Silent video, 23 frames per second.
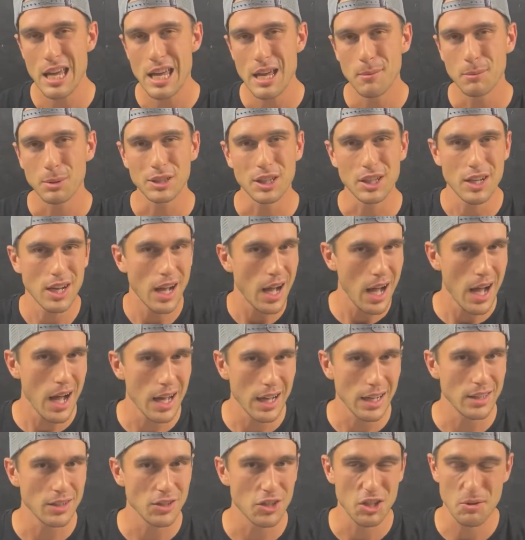But the
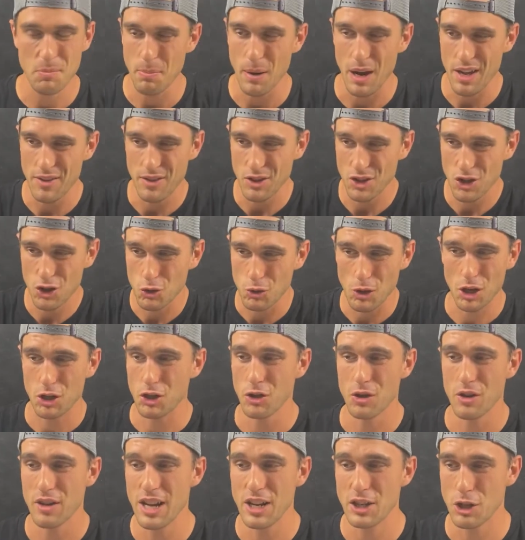con, just by the structure
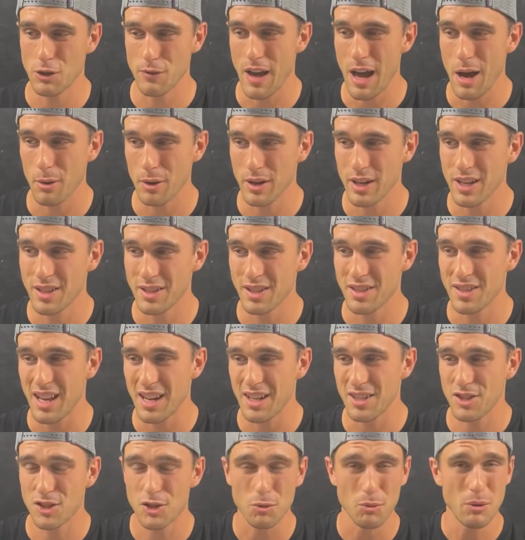and nature of how it is that
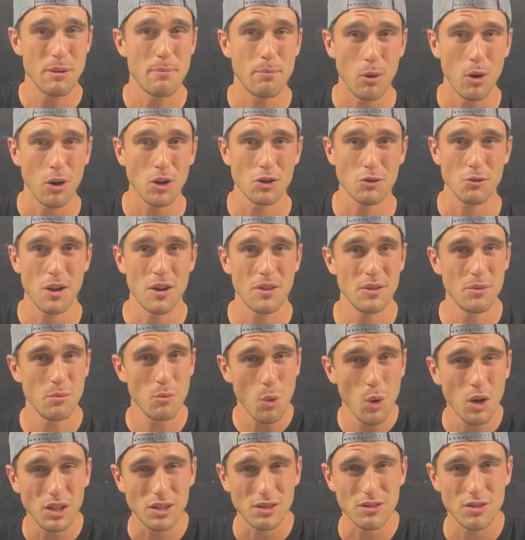it's 3 parts rather than
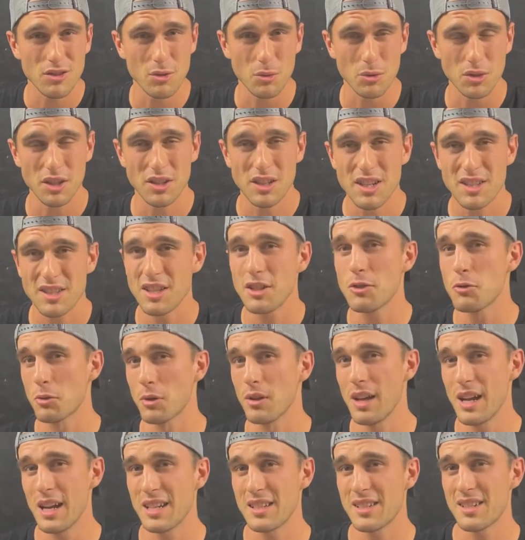1. So it's a
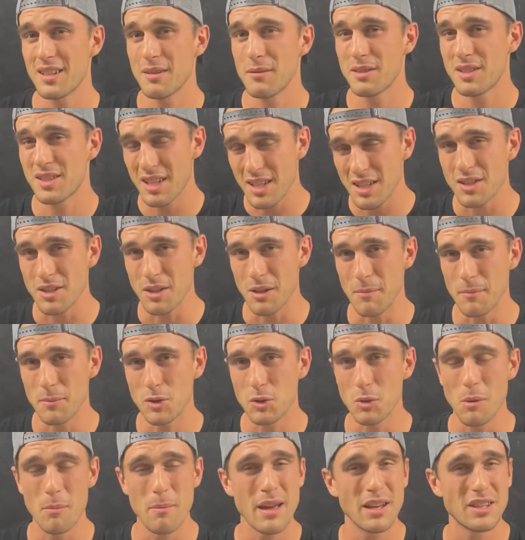decentralized system,
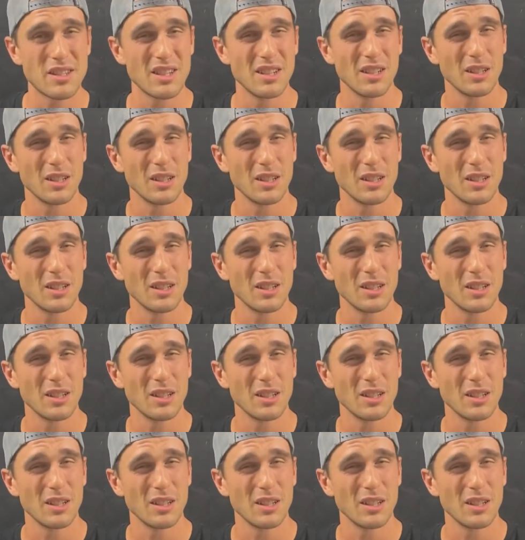so it makes it a